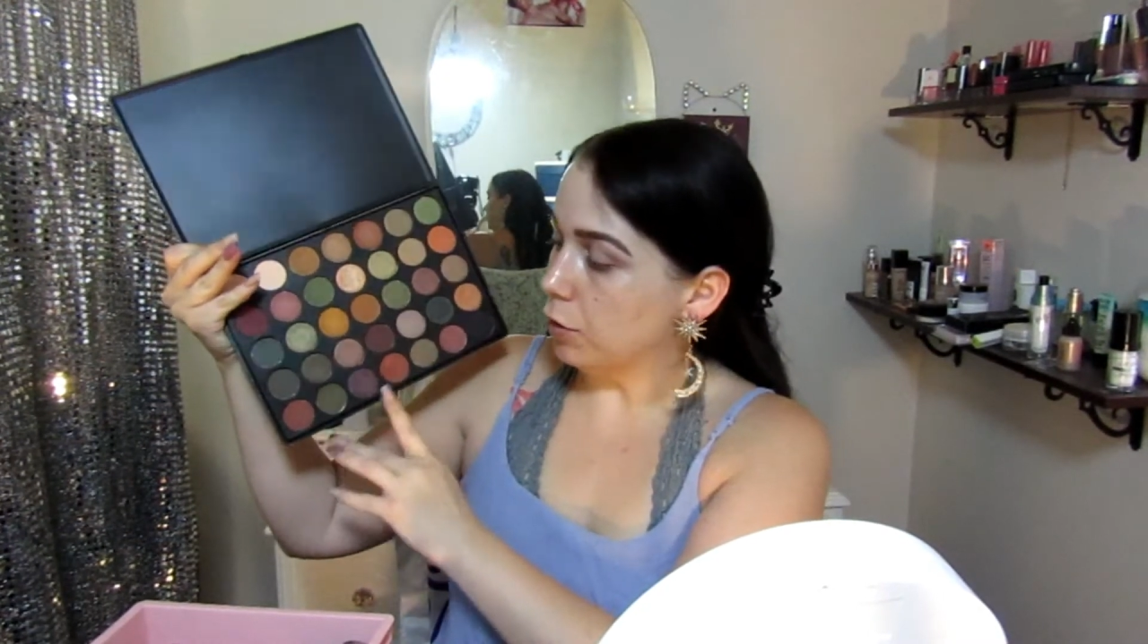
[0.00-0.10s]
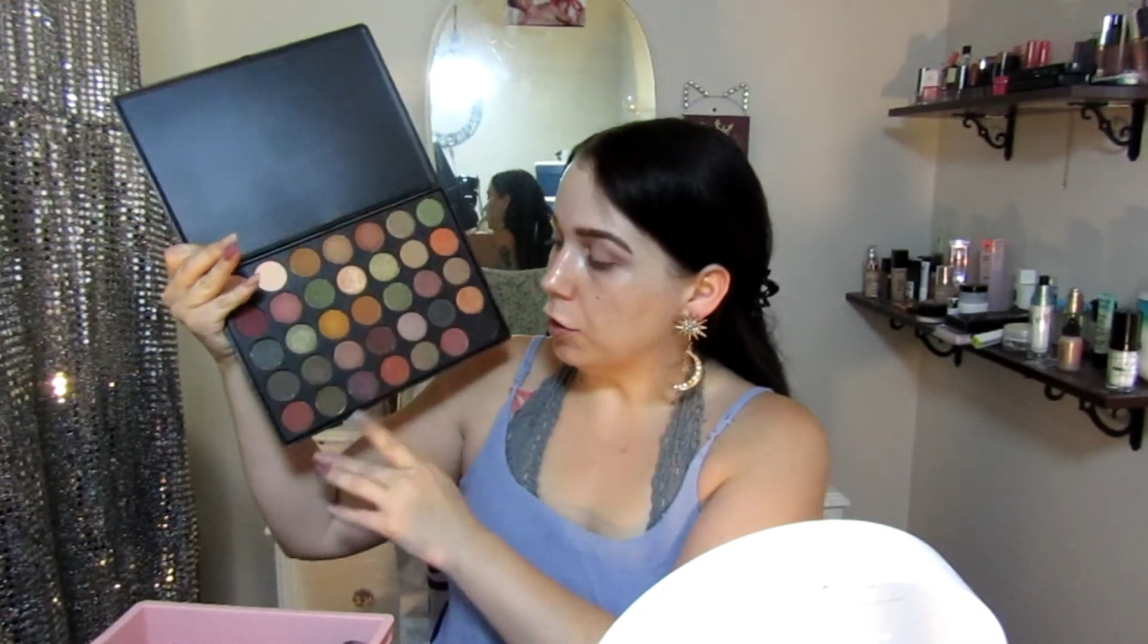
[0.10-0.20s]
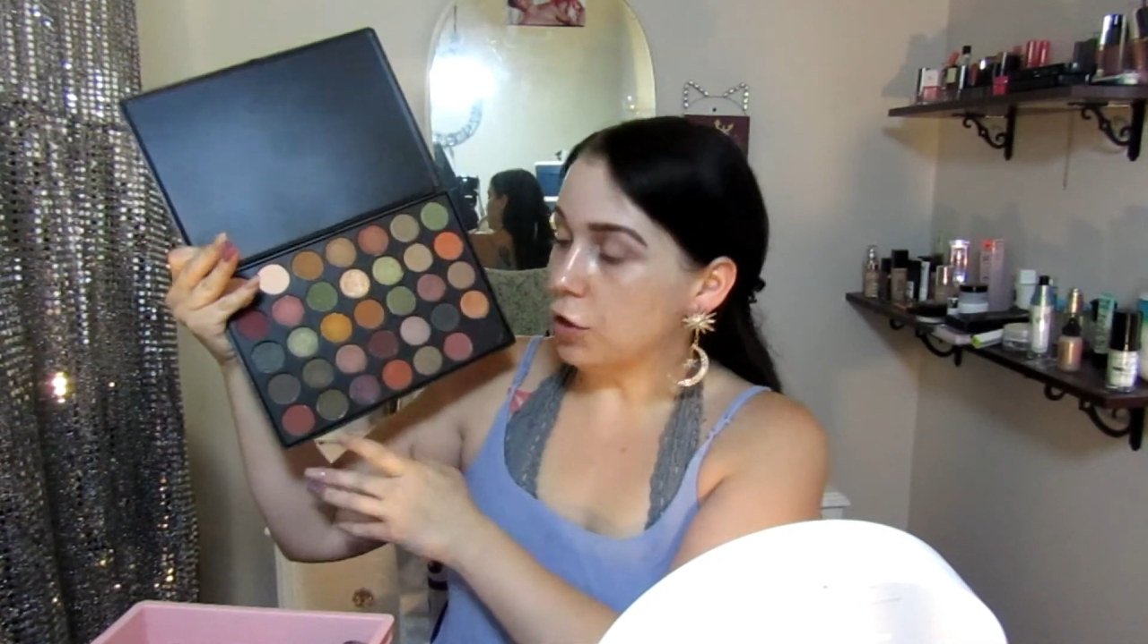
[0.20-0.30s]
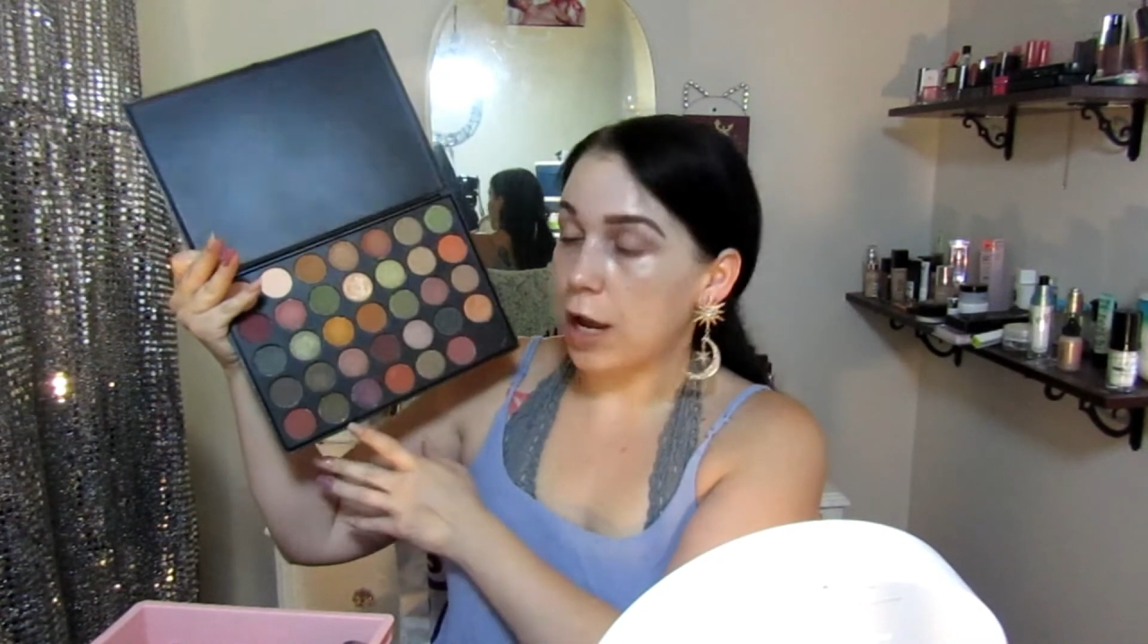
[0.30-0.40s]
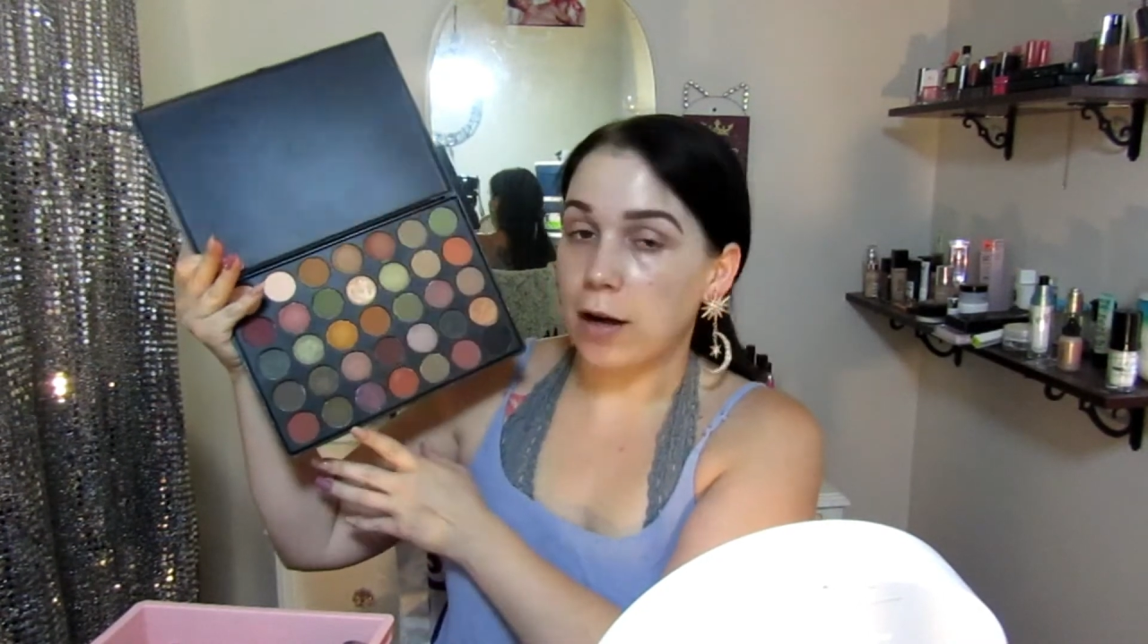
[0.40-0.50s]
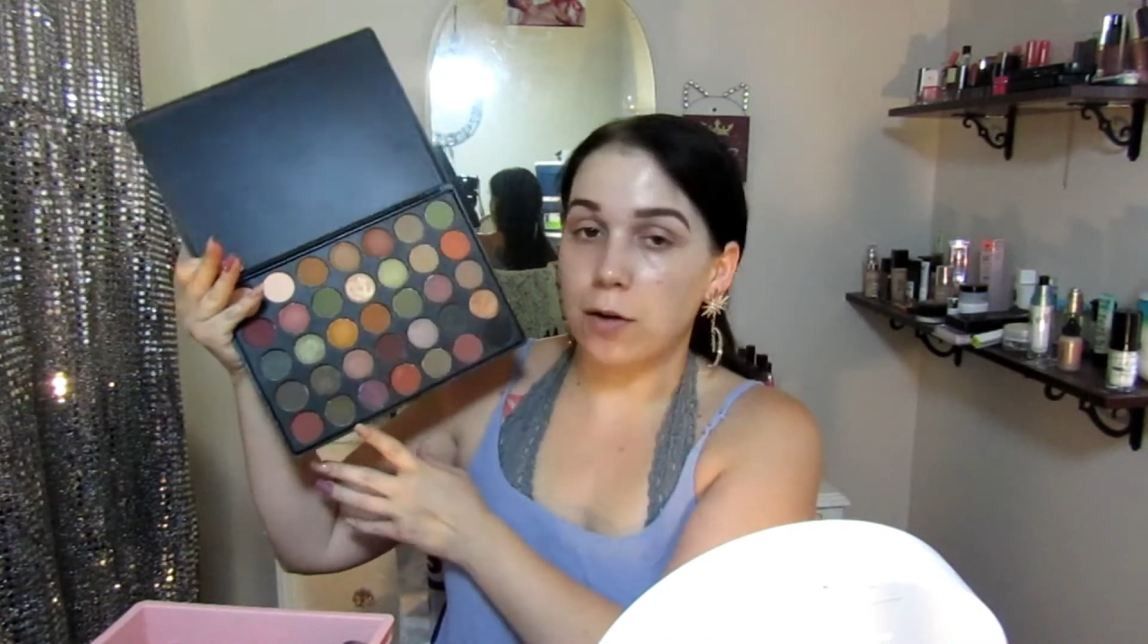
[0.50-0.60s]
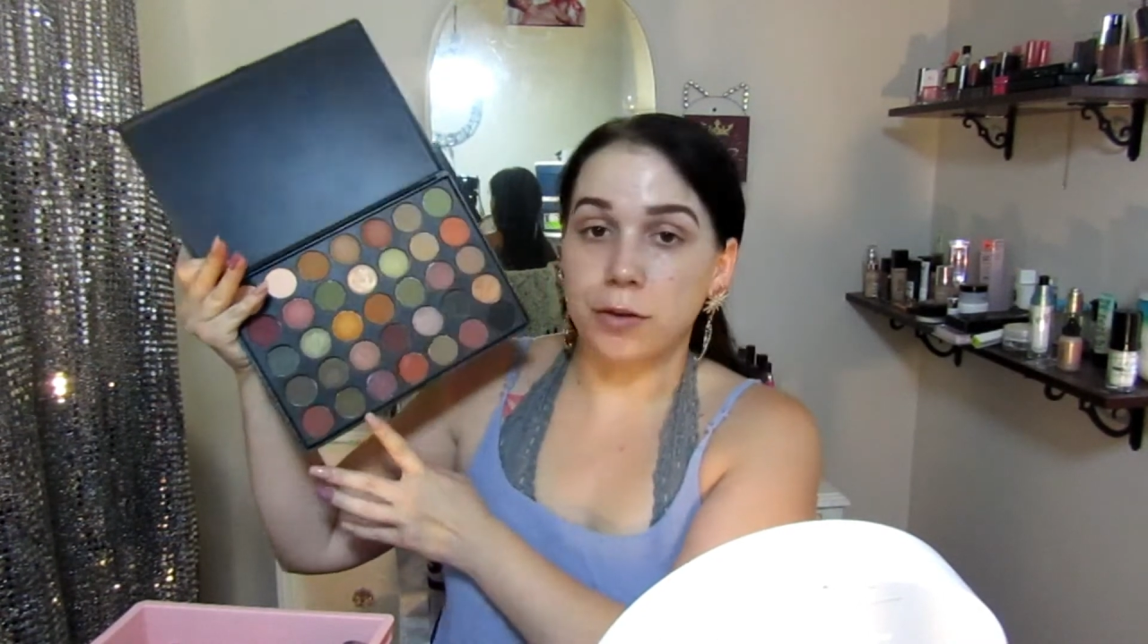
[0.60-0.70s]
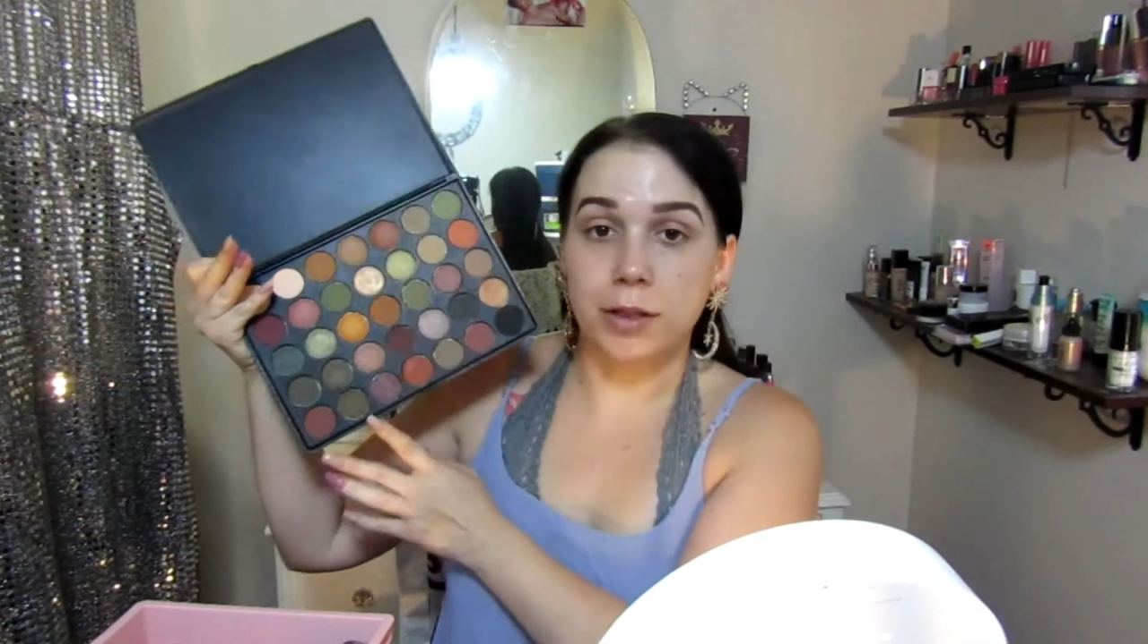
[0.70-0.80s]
the shadows,